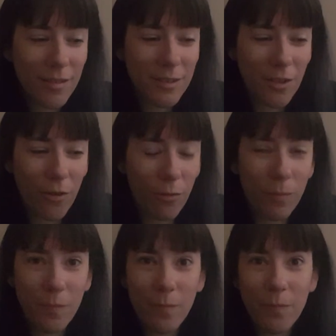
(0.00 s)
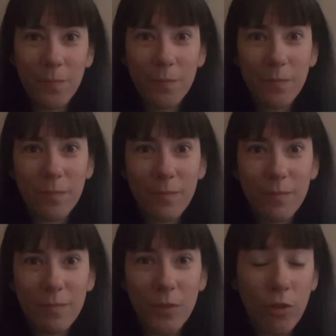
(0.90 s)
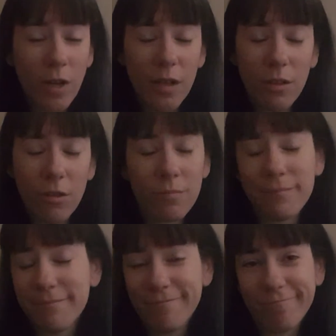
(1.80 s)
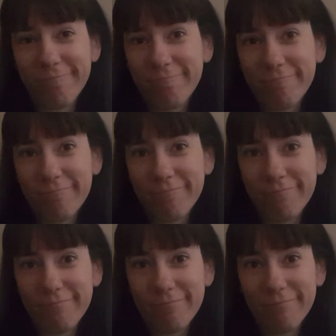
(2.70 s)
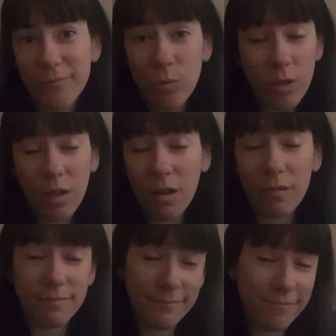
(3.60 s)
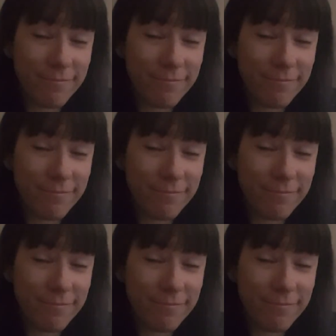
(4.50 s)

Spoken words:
So, you're not alone. You really aren't.